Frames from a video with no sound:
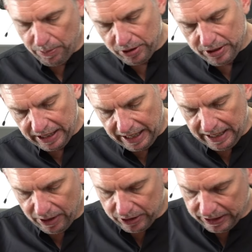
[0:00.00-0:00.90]
the
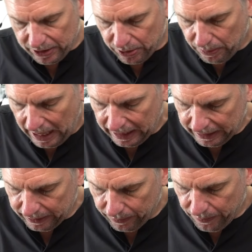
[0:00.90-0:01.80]
mozzarella and the tomatoes.
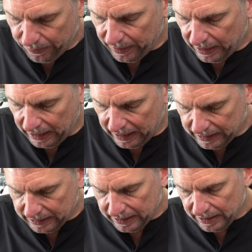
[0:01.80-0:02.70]
Yes.